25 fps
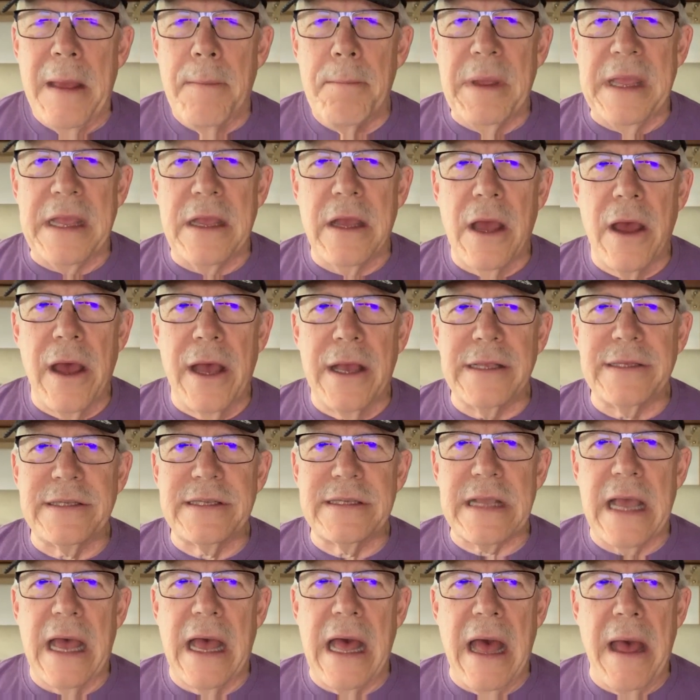
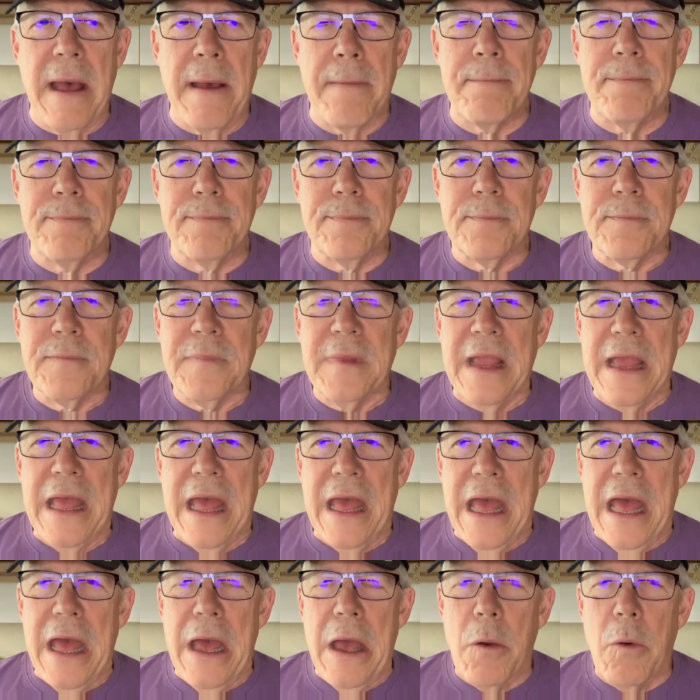Because
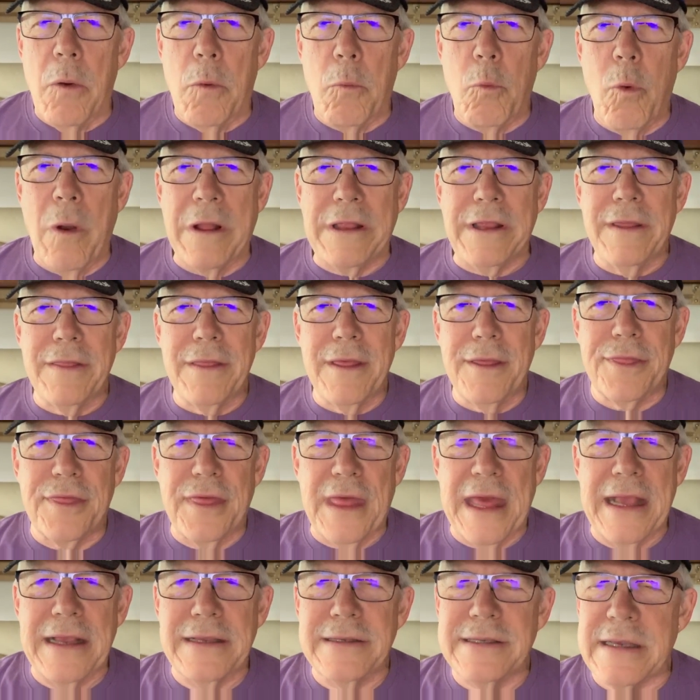one of the
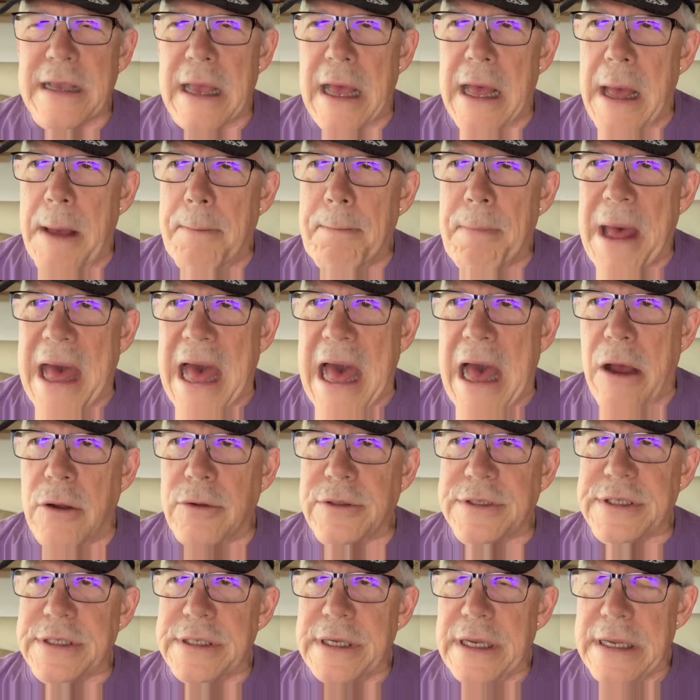things
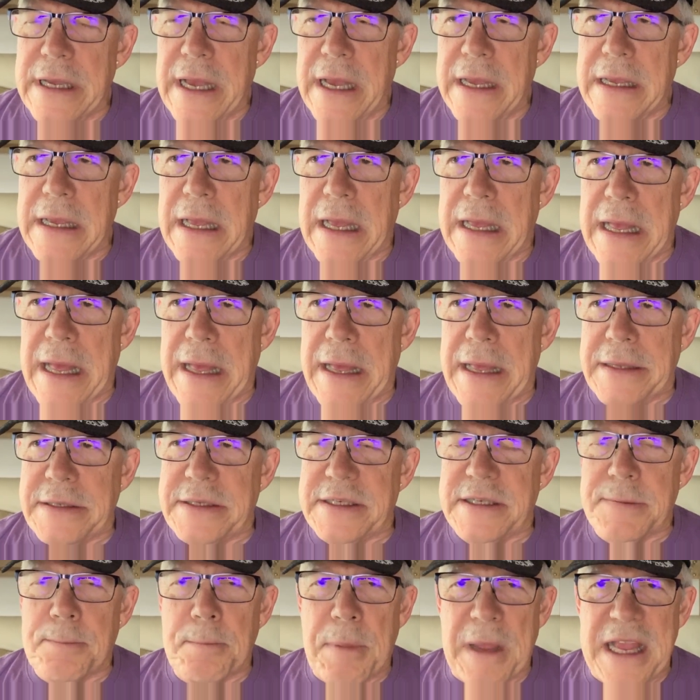about
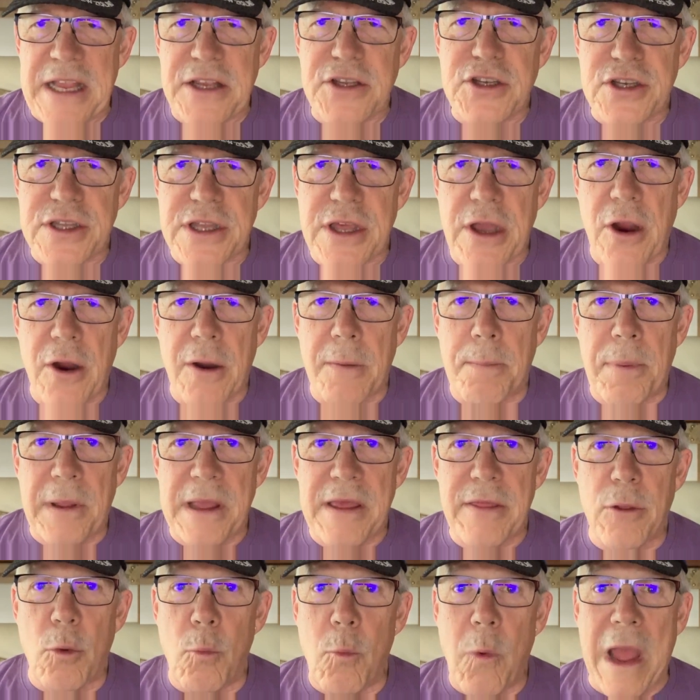speech
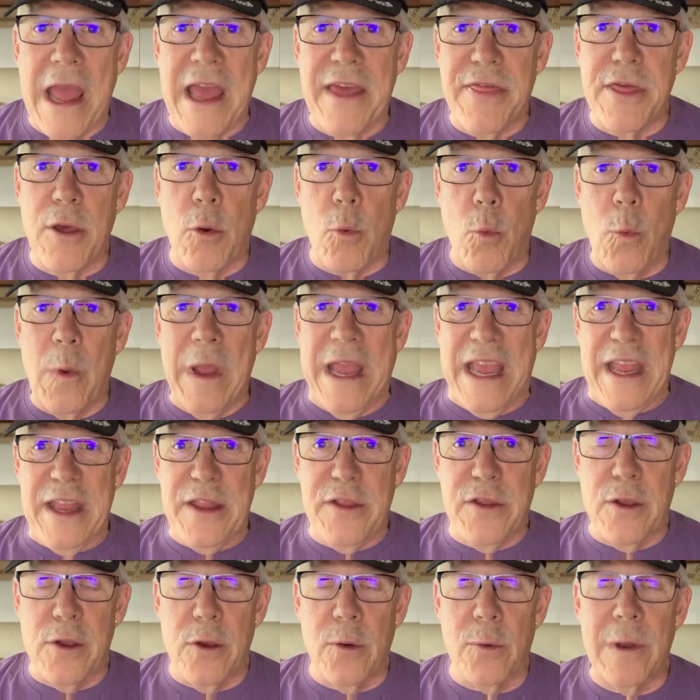therapy, the way that we
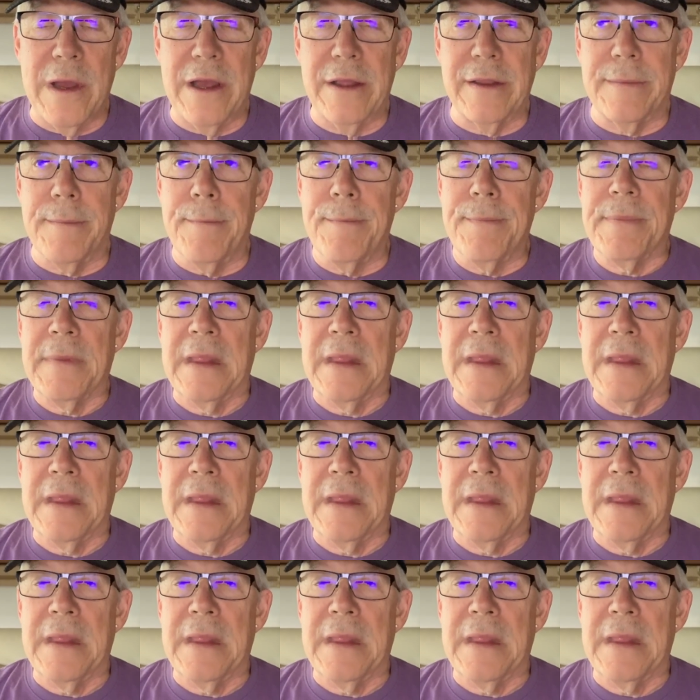do it,